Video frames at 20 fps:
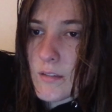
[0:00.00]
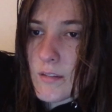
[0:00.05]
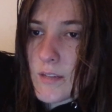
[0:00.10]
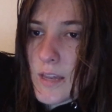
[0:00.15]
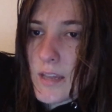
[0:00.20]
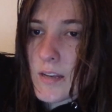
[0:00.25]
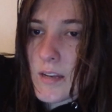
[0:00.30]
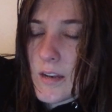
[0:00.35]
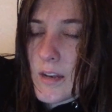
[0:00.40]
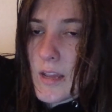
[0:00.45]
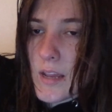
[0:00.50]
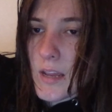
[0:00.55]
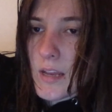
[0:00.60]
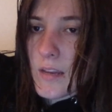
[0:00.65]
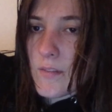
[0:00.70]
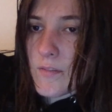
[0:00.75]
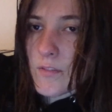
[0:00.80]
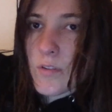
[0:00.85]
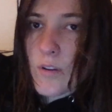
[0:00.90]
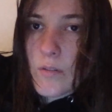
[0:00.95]
day today,
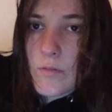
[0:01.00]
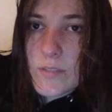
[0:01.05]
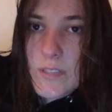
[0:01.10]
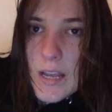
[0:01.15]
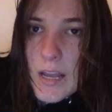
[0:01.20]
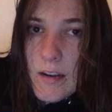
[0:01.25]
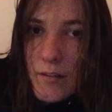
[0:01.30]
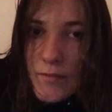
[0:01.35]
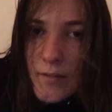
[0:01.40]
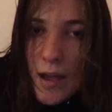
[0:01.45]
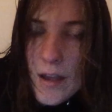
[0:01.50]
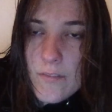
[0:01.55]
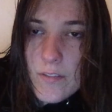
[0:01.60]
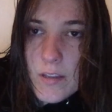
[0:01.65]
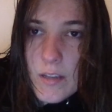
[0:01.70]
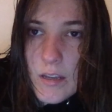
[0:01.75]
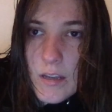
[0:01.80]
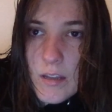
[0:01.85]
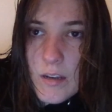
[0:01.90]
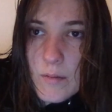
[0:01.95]
even though I was kind of
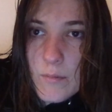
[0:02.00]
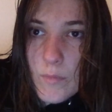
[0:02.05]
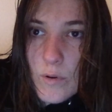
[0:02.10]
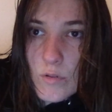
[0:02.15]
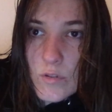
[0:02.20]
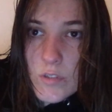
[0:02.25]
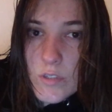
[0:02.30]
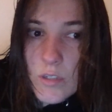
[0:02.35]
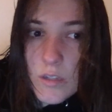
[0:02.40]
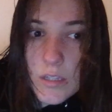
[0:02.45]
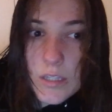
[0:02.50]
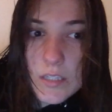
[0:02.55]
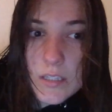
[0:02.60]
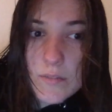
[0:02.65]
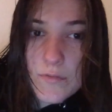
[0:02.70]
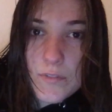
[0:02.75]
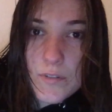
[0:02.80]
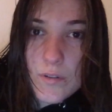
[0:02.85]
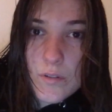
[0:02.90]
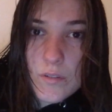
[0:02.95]
having an emotionally
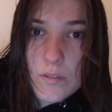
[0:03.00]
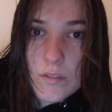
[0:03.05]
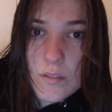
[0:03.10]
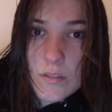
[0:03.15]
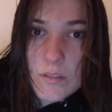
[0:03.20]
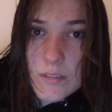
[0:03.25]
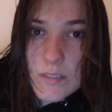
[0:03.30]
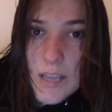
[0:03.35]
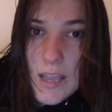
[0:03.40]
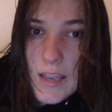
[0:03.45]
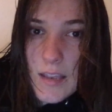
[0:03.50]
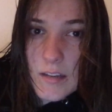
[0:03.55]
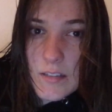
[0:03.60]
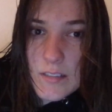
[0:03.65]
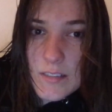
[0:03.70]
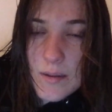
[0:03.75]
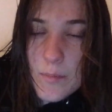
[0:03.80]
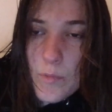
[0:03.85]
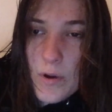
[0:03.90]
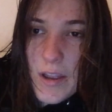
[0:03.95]
difficult day in
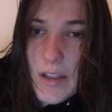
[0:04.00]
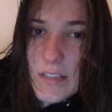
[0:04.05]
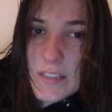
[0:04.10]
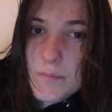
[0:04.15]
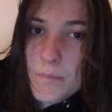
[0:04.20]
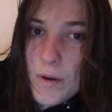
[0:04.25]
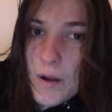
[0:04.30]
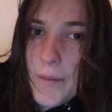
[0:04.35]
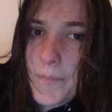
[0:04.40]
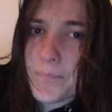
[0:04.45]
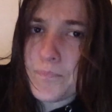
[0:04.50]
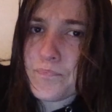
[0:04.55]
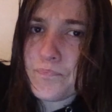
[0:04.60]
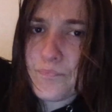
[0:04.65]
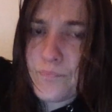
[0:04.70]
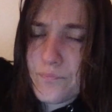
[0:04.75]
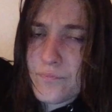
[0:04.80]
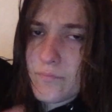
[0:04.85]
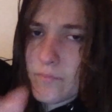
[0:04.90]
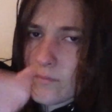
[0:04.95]
some ways, but
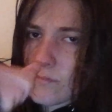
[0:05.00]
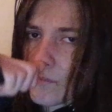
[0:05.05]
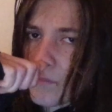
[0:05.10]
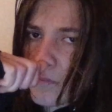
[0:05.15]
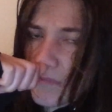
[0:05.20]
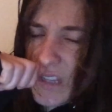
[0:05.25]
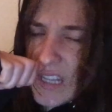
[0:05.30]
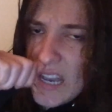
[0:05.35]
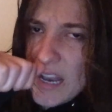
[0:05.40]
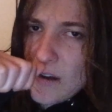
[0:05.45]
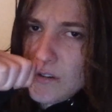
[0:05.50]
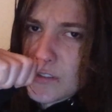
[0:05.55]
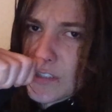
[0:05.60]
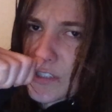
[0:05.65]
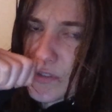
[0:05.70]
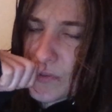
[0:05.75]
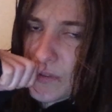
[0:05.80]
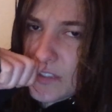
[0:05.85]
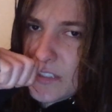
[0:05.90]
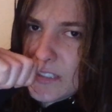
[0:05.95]
I was
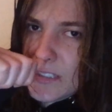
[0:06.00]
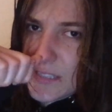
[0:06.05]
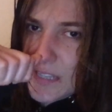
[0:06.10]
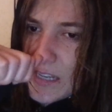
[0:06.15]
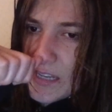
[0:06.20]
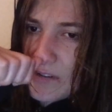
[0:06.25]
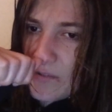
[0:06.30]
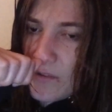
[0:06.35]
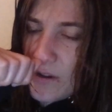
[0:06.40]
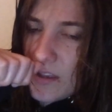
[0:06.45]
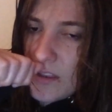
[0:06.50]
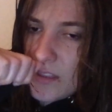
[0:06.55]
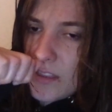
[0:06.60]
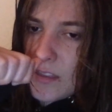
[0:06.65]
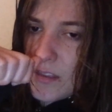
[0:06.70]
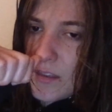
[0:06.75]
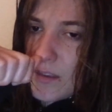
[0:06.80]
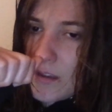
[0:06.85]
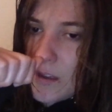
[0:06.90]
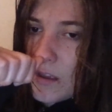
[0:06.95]
just really sitting with
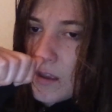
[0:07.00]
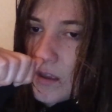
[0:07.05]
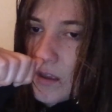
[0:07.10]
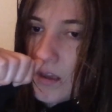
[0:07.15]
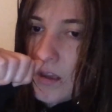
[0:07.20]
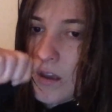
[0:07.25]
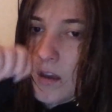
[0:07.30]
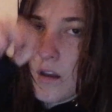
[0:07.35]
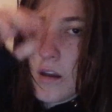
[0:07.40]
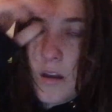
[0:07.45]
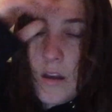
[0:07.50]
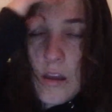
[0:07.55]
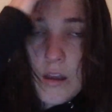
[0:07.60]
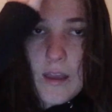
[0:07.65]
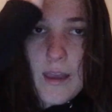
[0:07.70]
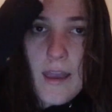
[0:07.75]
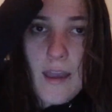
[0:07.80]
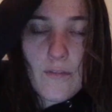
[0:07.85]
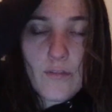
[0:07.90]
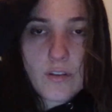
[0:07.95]

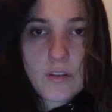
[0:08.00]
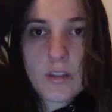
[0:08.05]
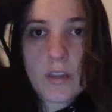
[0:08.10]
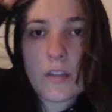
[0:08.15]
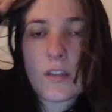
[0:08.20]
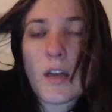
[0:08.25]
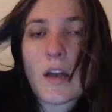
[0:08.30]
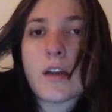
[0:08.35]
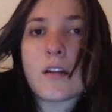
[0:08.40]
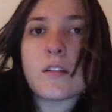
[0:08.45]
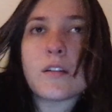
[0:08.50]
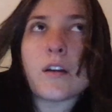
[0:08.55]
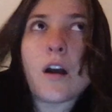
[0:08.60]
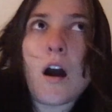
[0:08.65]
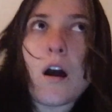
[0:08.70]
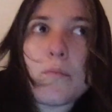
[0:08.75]
everything that got